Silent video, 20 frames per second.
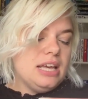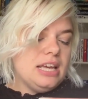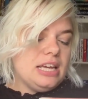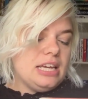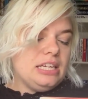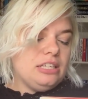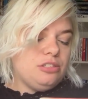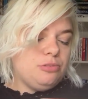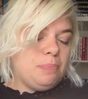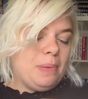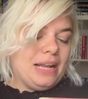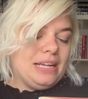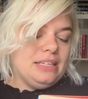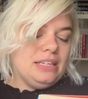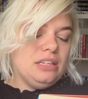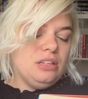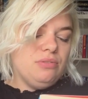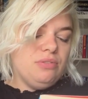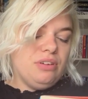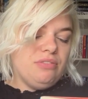each bend
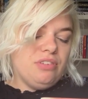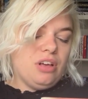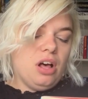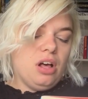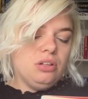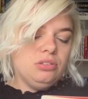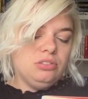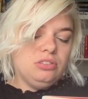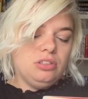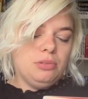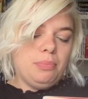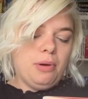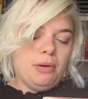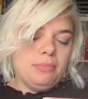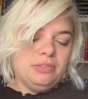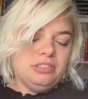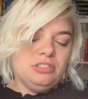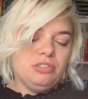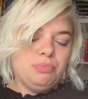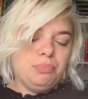in the river holds the
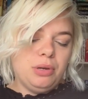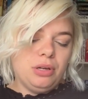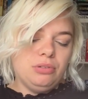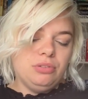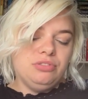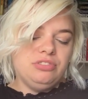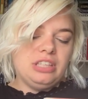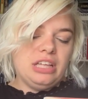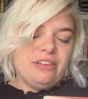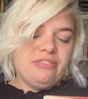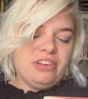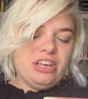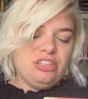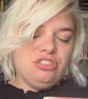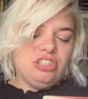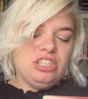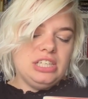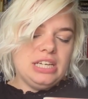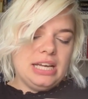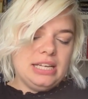promise of both
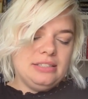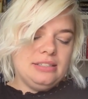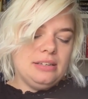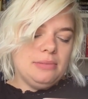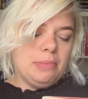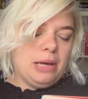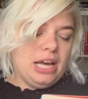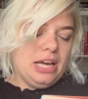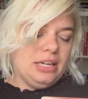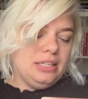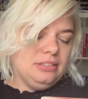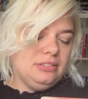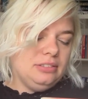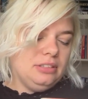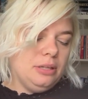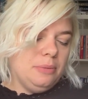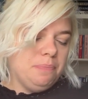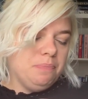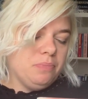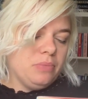salvation and demise.